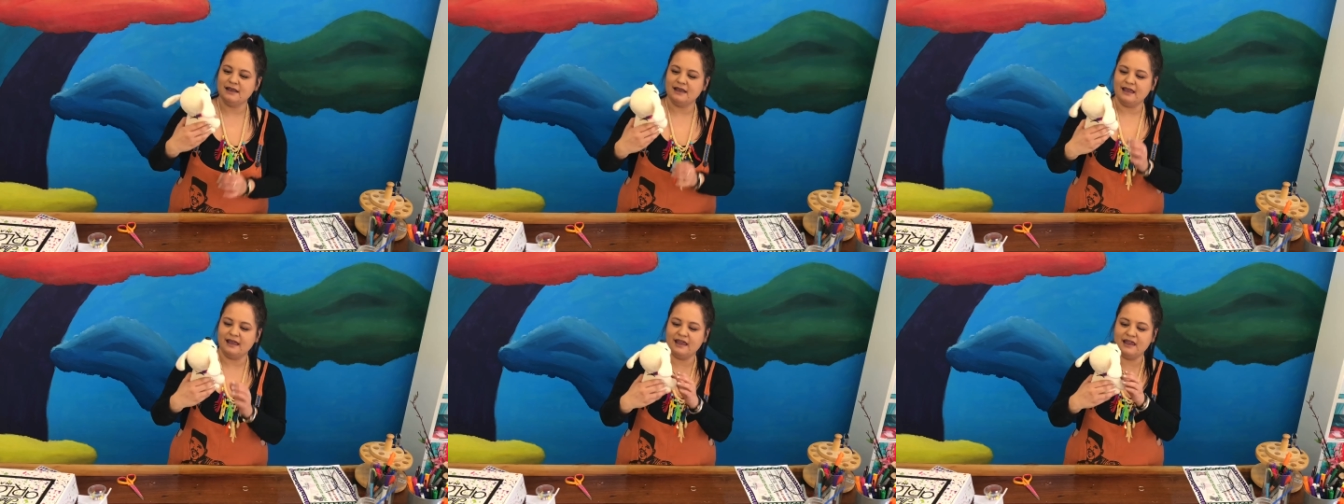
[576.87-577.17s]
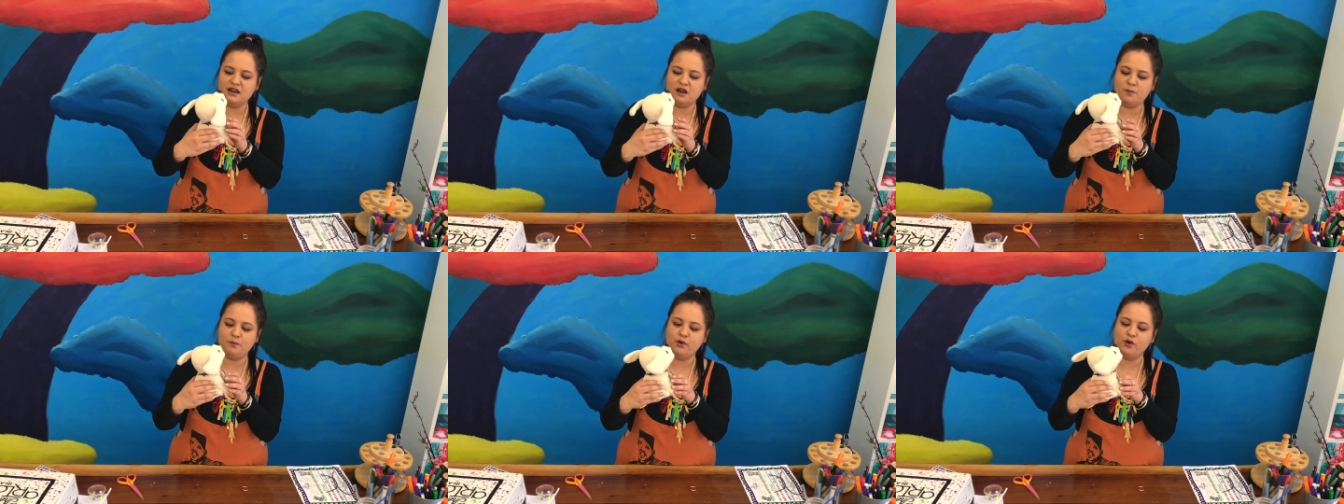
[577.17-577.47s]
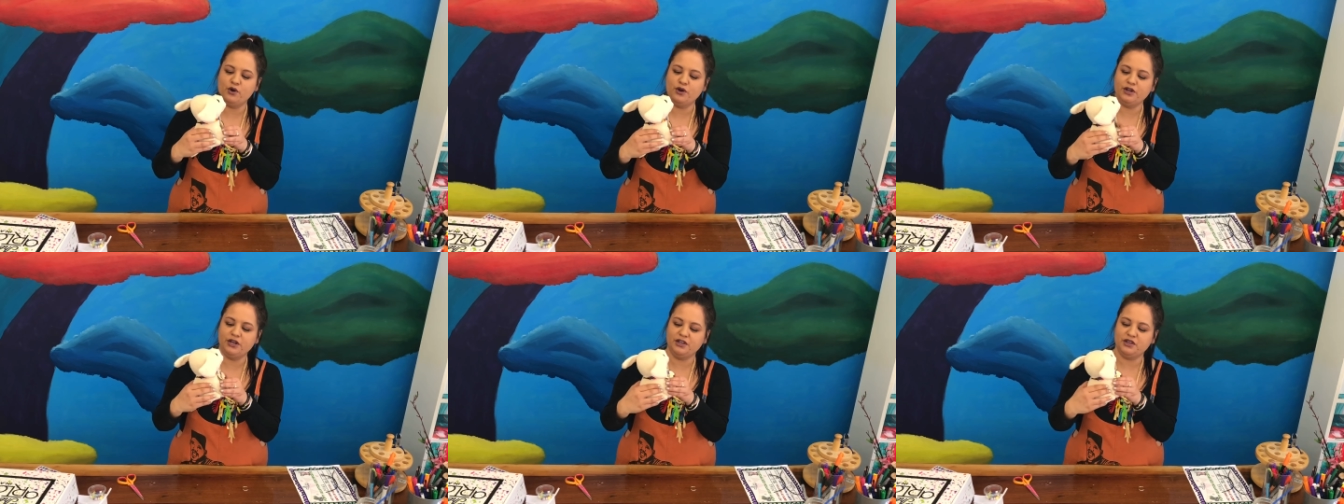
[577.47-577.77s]
and
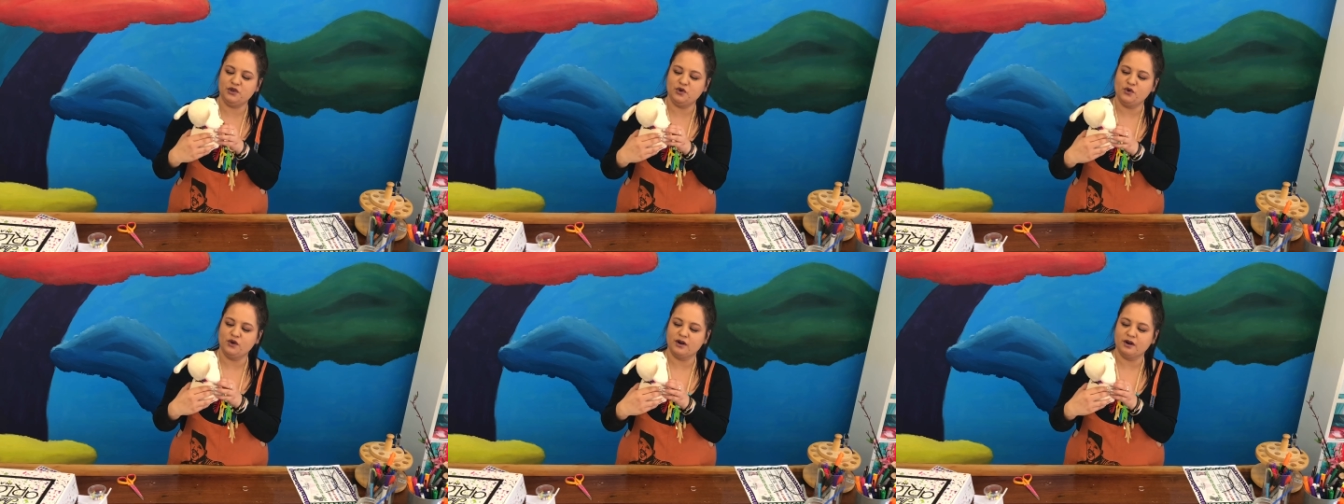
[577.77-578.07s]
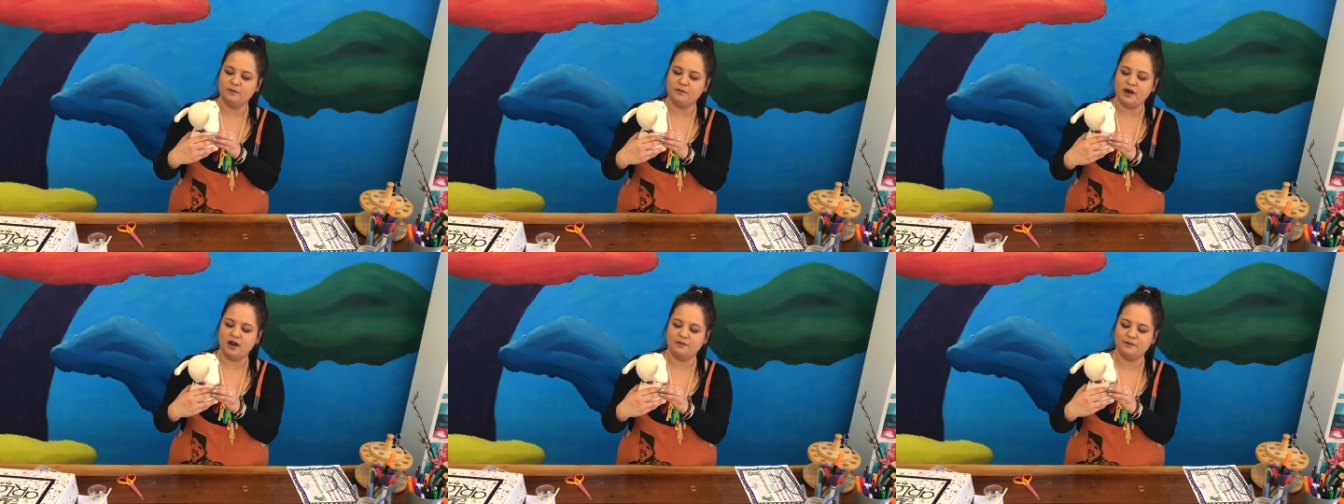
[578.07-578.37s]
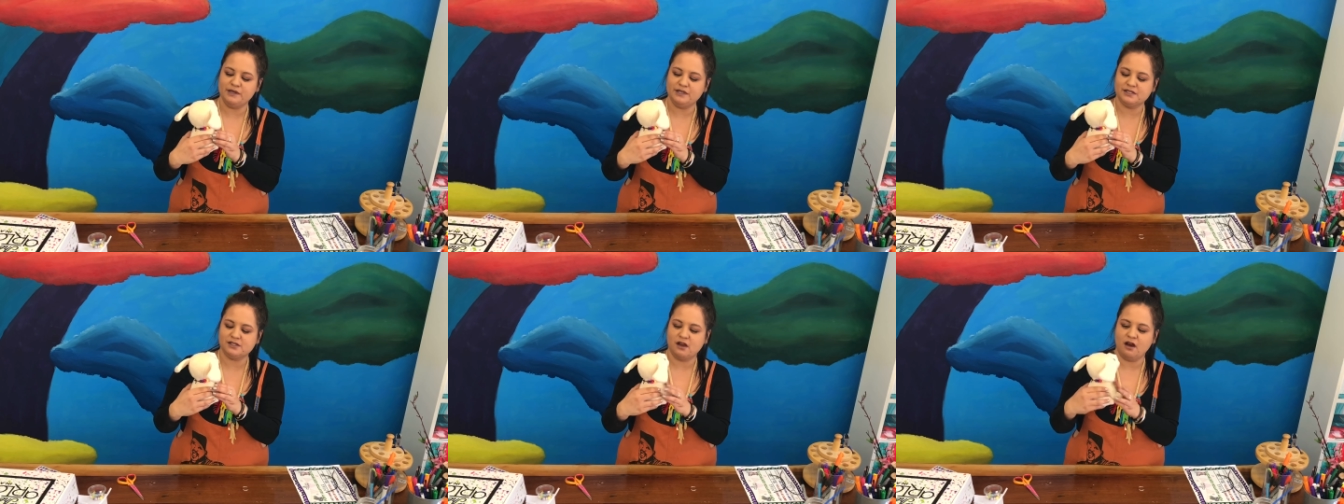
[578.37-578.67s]
put your
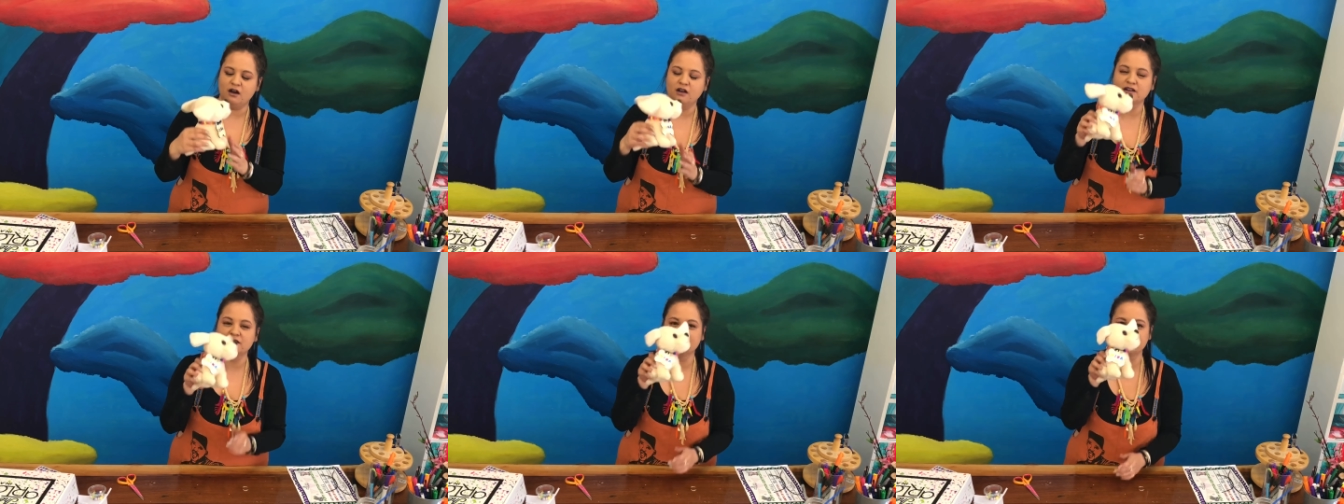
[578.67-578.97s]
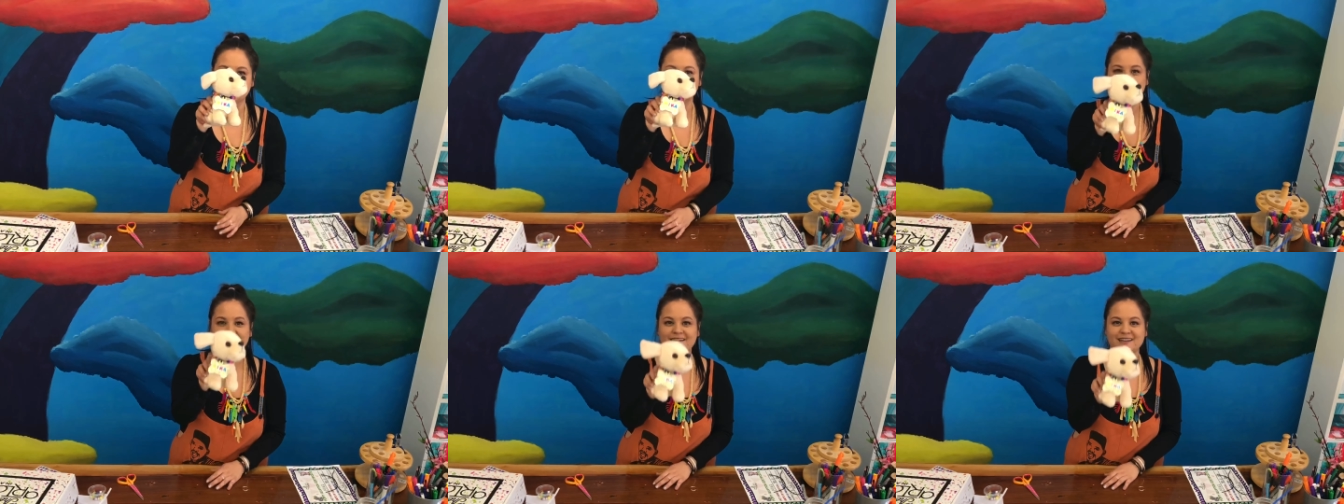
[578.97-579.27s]
puppy's collar